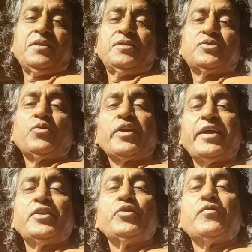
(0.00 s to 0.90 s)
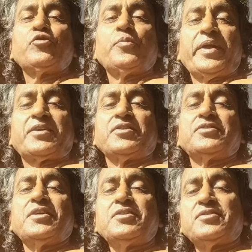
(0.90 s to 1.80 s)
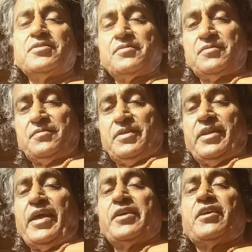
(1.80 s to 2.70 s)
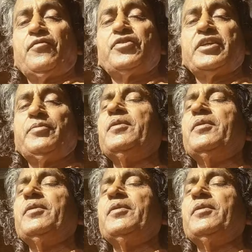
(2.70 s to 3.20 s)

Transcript: So again you have to practice this in any comfortable